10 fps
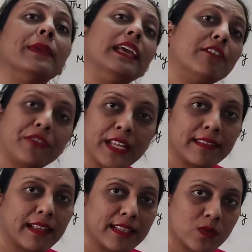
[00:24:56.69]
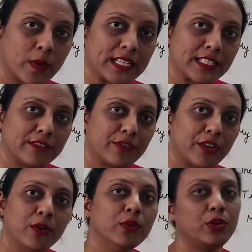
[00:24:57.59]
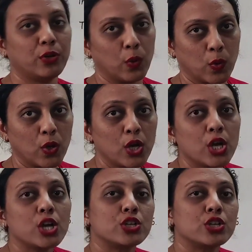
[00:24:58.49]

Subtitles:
male friend that is waiting for you? No.